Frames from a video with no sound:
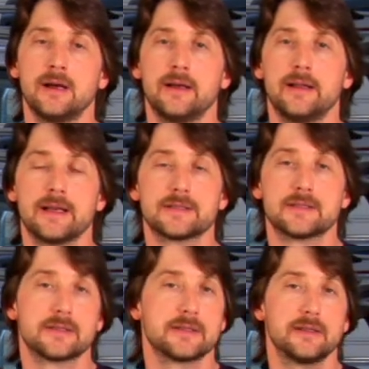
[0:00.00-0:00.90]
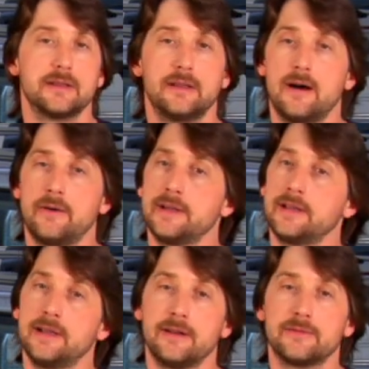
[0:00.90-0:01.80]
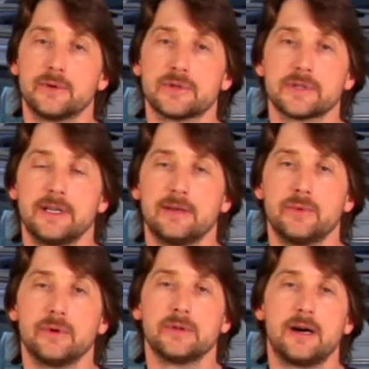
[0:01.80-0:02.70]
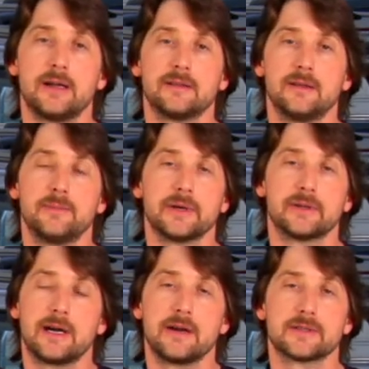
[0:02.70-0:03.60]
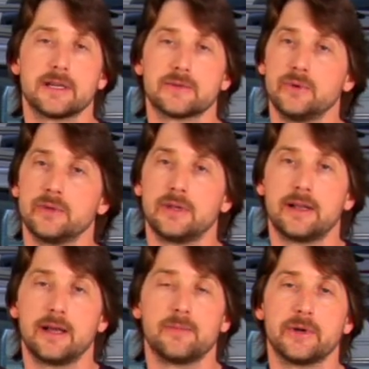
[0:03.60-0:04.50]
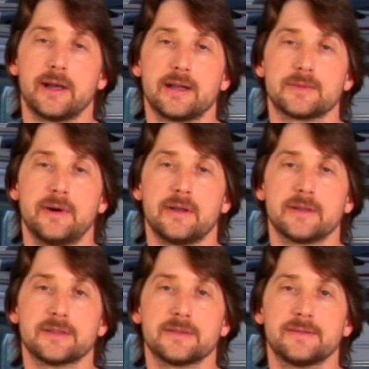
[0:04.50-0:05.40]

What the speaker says: in essence, no, unfortunately it will not, the bigger tire size will not help your gas mileage.